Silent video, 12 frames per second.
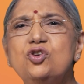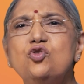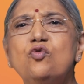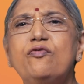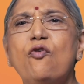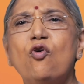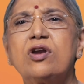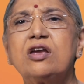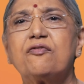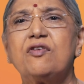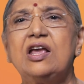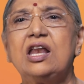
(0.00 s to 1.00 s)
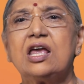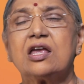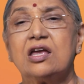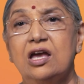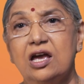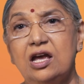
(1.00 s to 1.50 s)
a euphoric
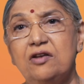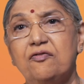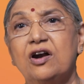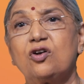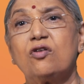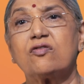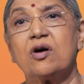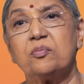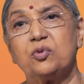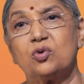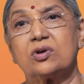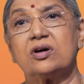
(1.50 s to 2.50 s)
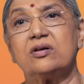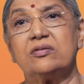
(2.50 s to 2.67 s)
feeling in front of computer